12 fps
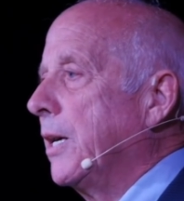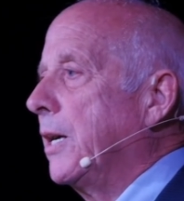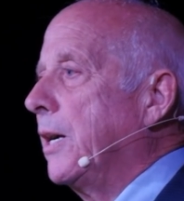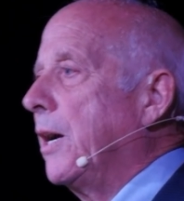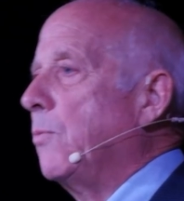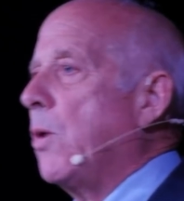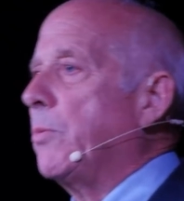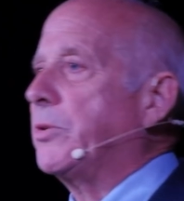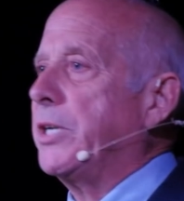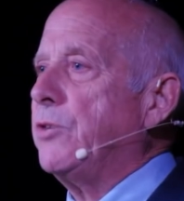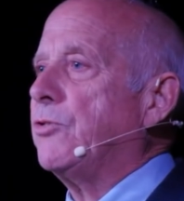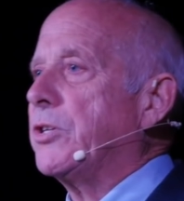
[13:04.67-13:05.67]
And what
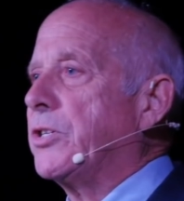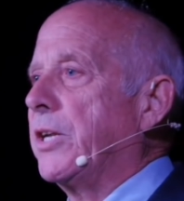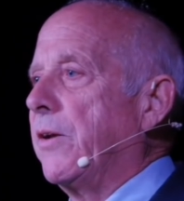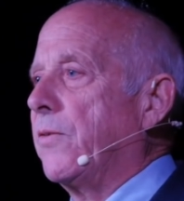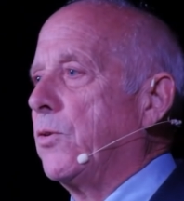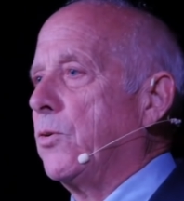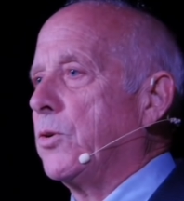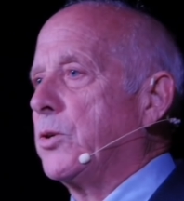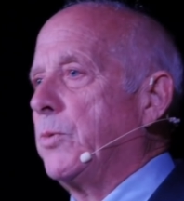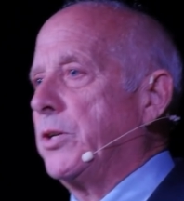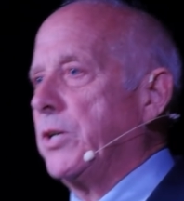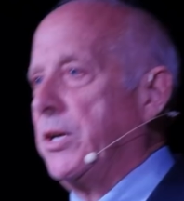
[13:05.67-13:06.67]
was interesting, of
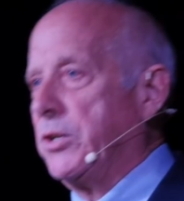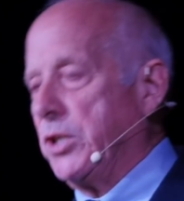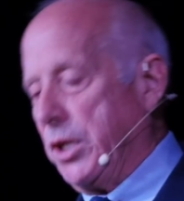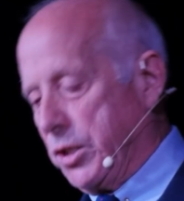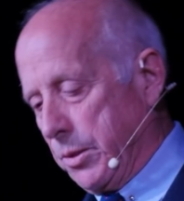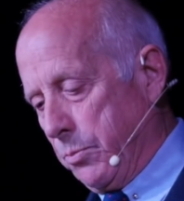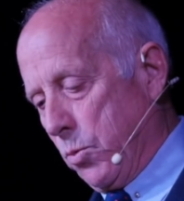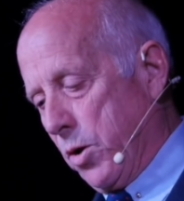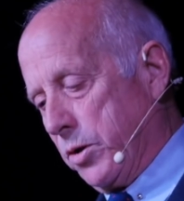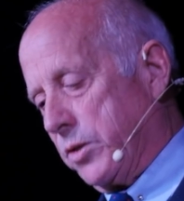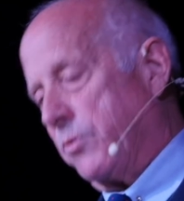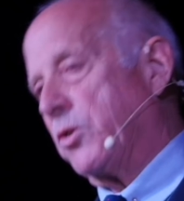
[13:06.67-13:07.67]
course, which I see some
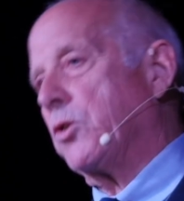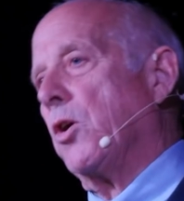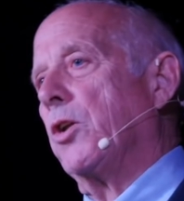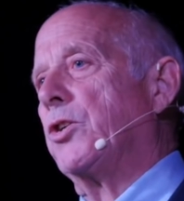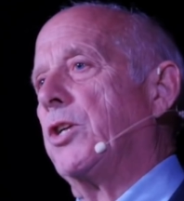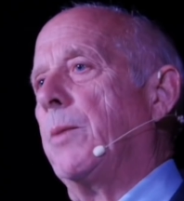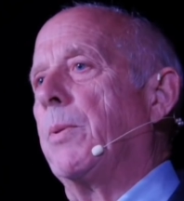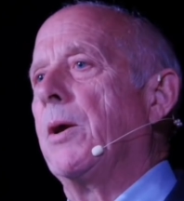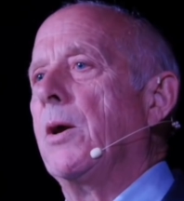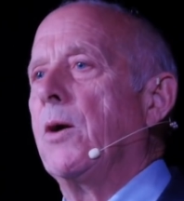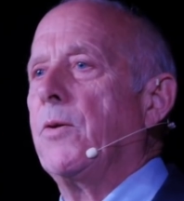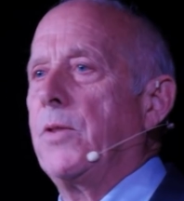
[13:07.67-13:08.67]
works of scholarship
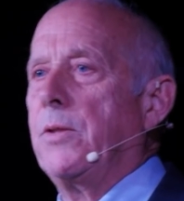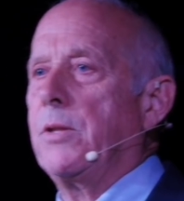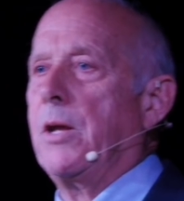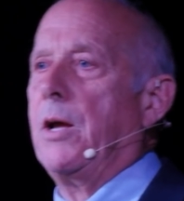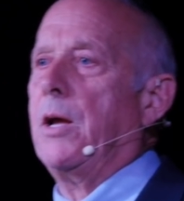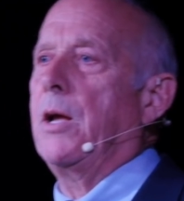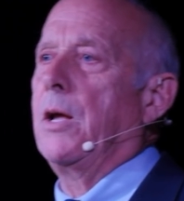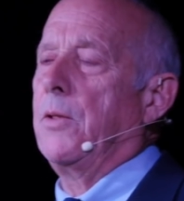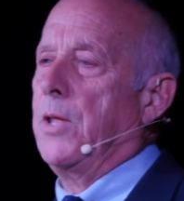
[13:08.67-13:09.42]
on the